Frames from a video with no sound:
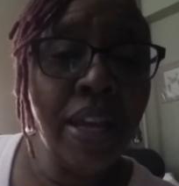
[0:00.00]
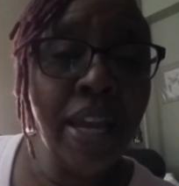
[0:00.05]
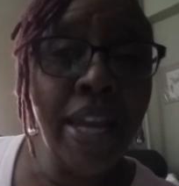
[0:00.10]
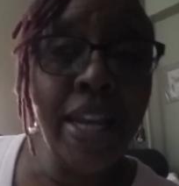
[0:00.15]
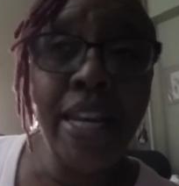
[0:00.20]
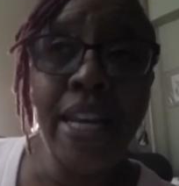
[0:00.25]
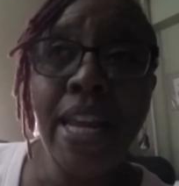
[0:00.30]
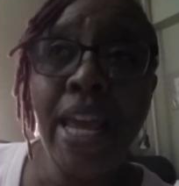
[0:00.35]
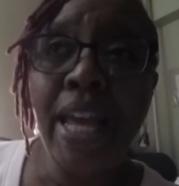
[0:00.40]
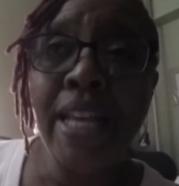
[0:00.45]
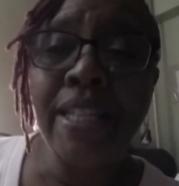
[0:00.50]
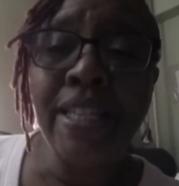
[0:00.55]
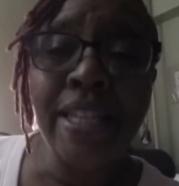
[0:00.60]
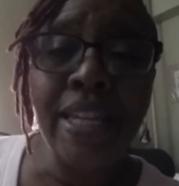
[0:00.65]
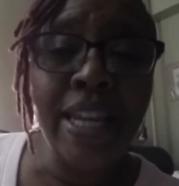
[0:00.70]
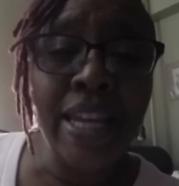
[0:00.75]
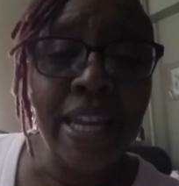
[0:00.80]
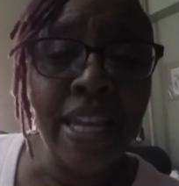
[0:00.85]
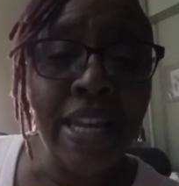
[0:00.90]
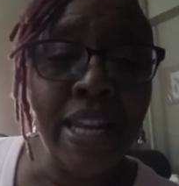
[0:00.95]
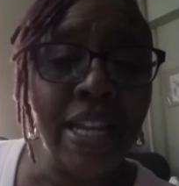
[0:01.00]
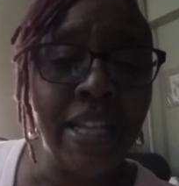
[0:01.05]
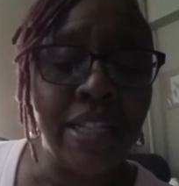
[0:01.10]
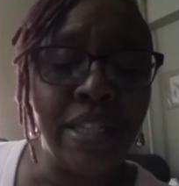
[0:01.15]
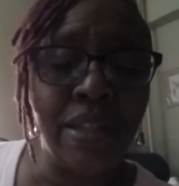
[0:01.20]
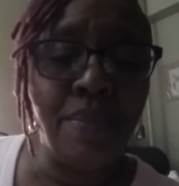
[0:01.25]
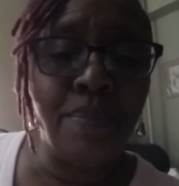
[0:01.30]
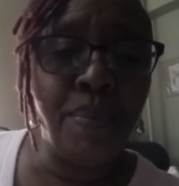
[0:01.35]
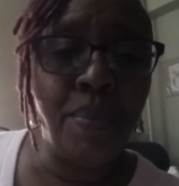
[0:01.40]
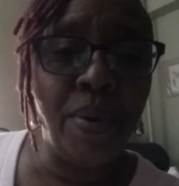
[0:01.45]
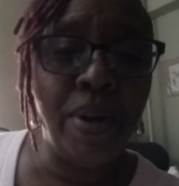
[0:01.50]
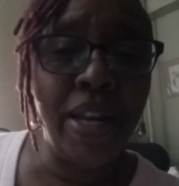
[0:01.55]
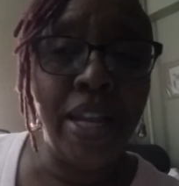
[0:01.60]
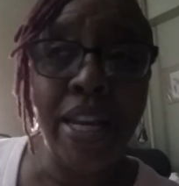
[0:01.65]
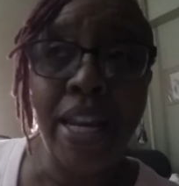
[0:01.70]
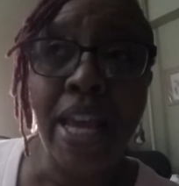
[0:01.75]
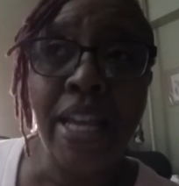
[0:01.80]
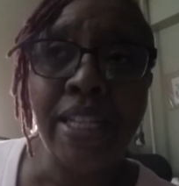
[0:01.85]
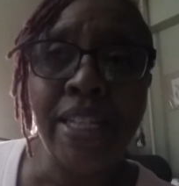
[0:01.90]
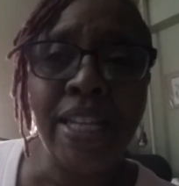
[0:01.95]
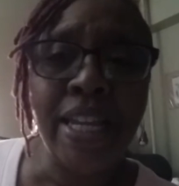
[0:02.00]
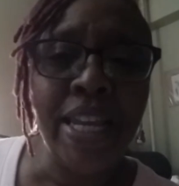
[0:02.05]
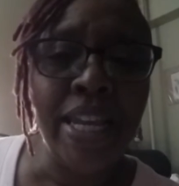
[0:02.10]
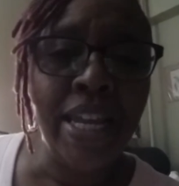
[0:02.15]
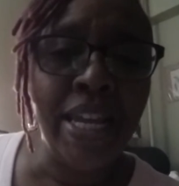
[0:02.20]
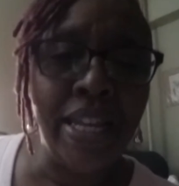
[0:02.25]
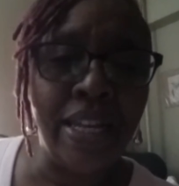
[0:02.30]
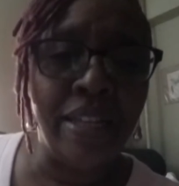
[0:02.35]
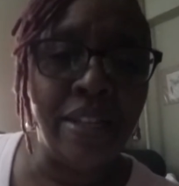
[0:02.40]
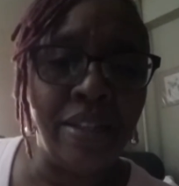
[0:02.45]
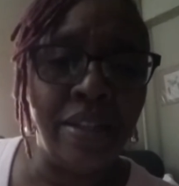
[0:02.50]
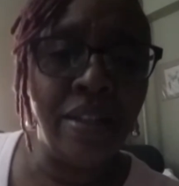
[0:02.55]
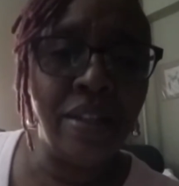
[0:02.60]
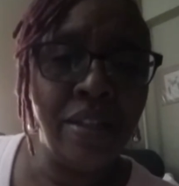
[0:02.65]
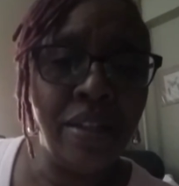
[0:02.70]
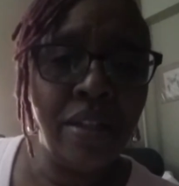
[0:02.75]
And it has to end at some point. It has to end.